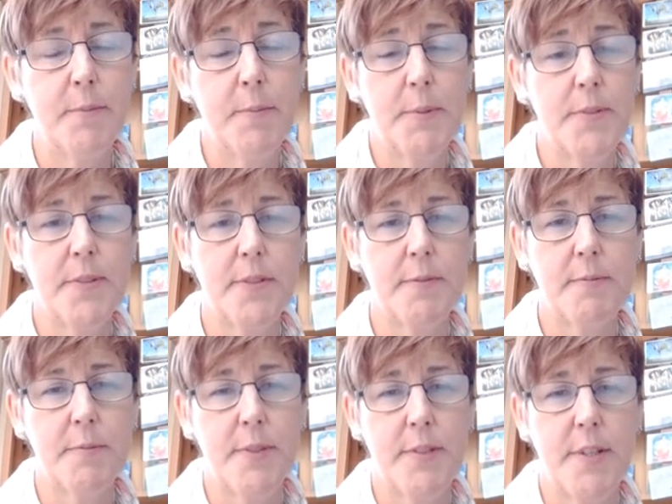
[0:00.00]
was
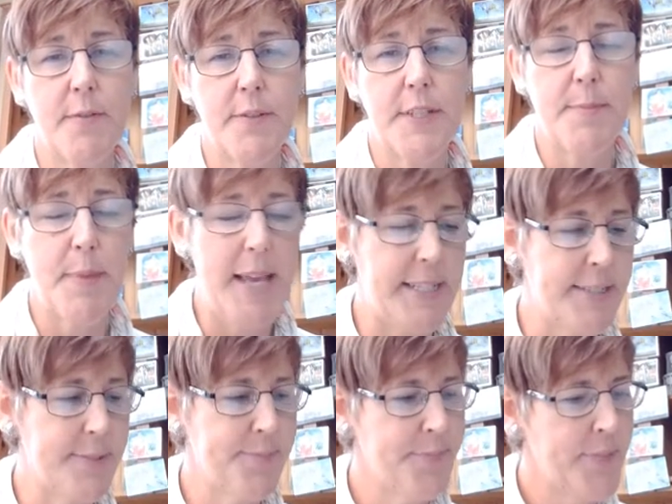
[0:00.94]
lovely to
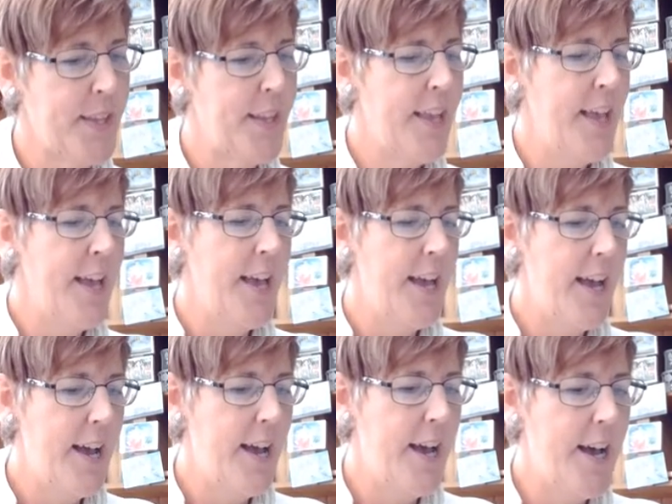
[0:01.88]
paint.
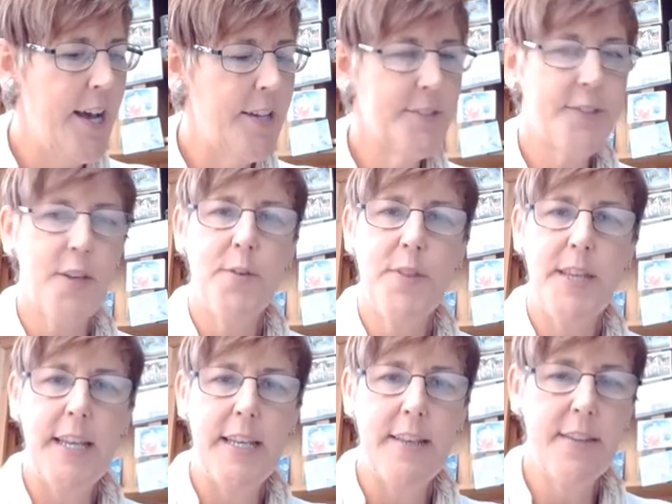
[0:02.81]
So
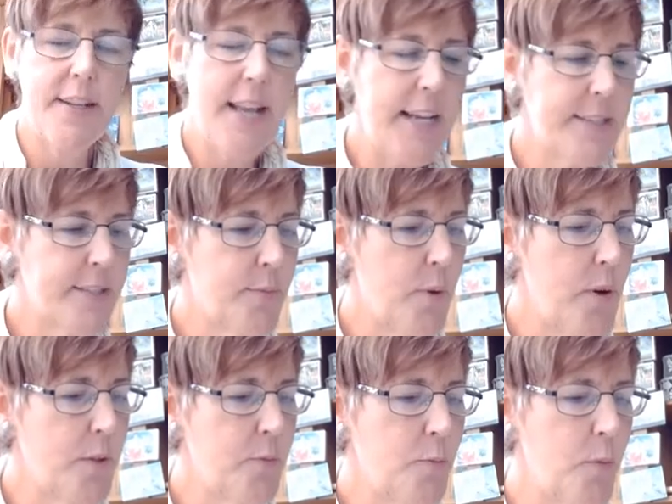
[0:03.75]
the next
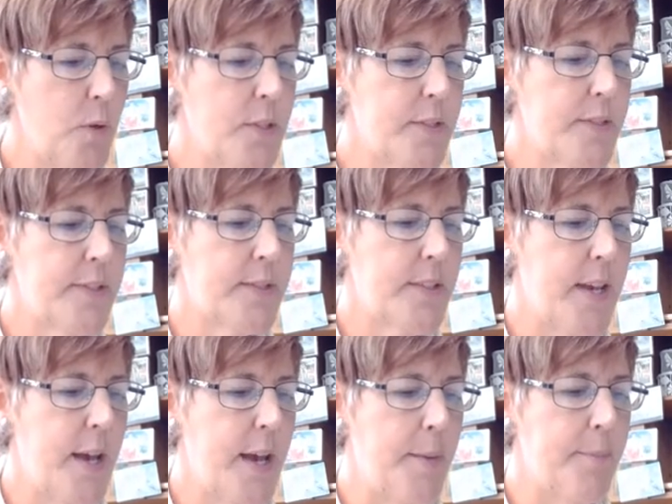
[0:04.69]
one was
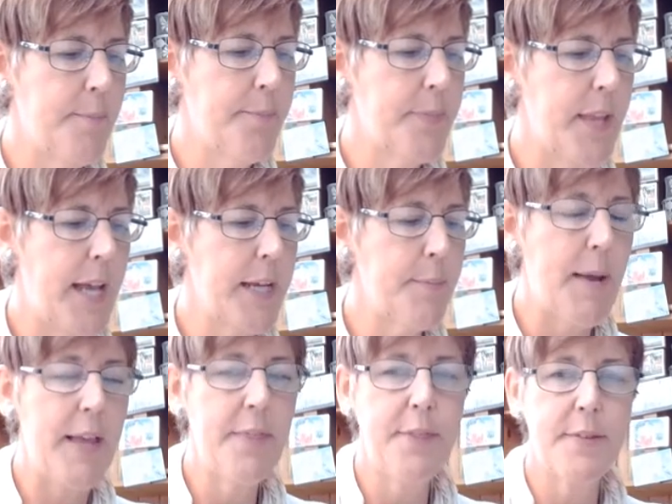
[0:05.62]

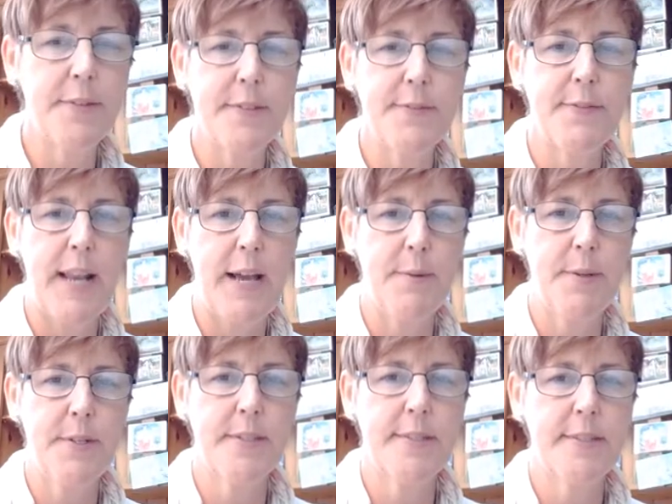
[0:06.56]
Agapanthus
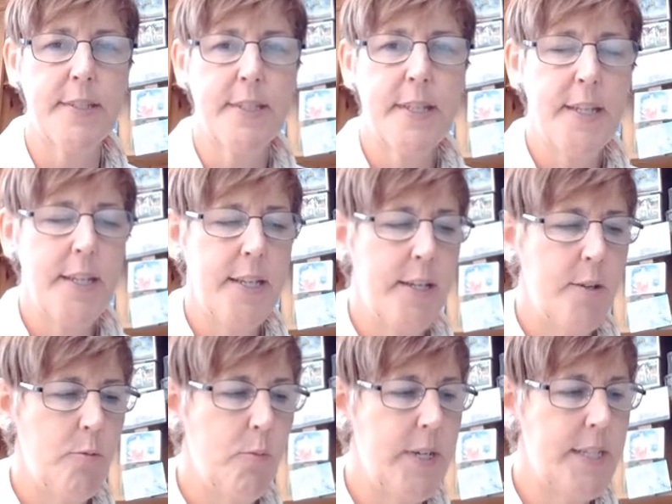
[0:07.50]
Flowers,
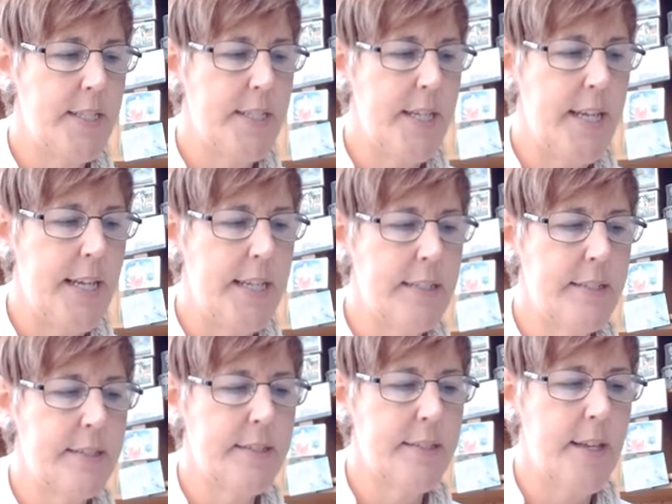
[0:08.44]
which
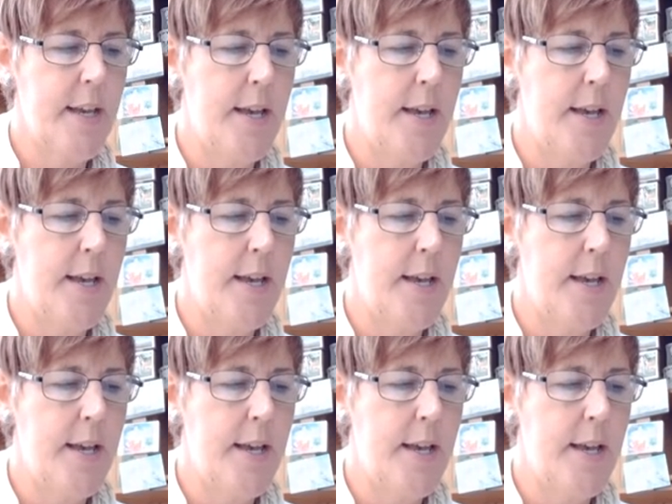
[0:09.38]
is